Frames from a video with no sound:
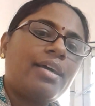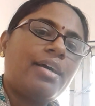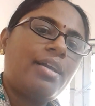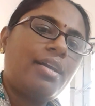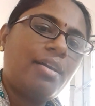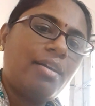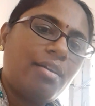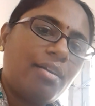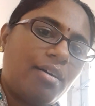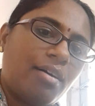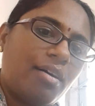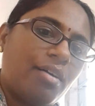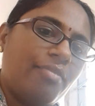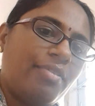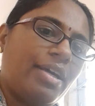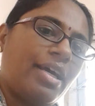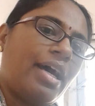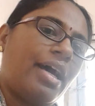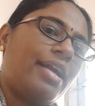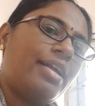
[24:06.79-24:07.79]
Then
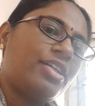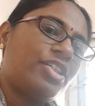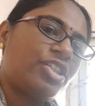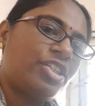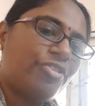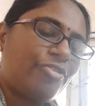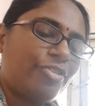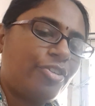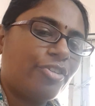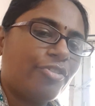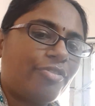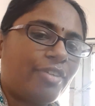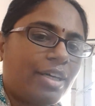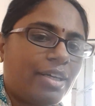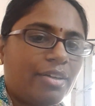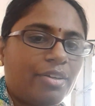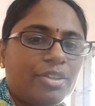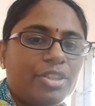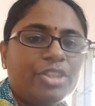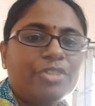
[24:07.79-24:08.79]
we had a shift
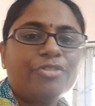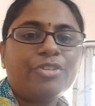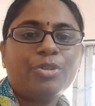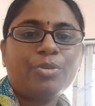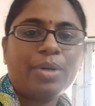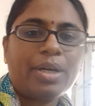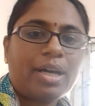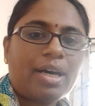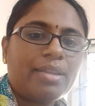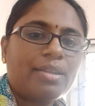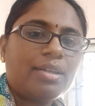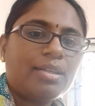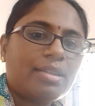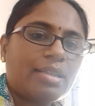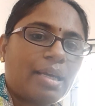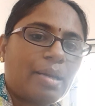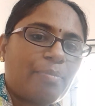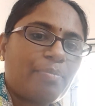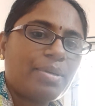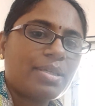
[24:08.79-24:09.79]
to another
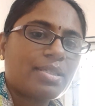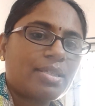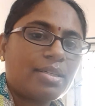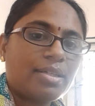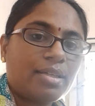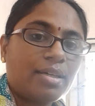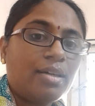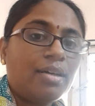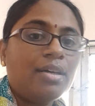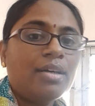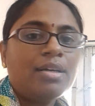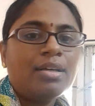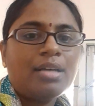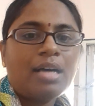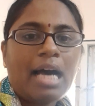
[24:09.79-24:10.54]
therapy center.